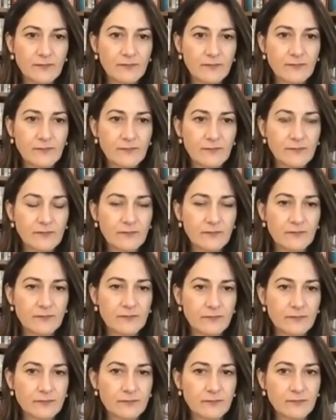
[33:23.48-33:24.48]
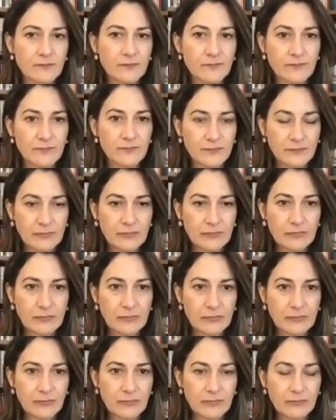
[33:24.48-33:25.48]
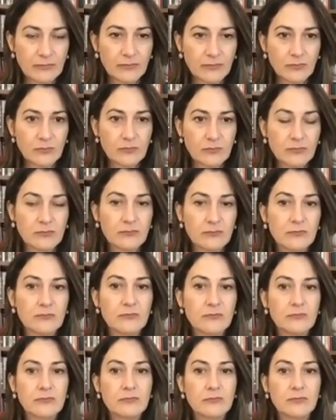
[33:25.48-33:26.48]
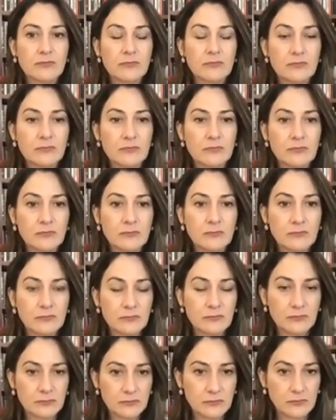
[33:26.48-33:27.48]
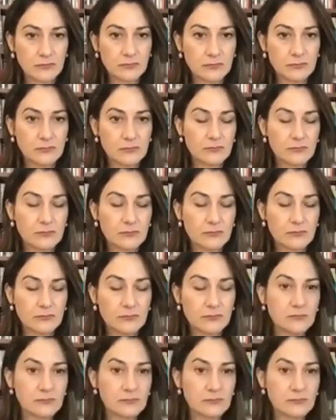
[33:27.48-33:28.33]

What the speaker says: [no speech]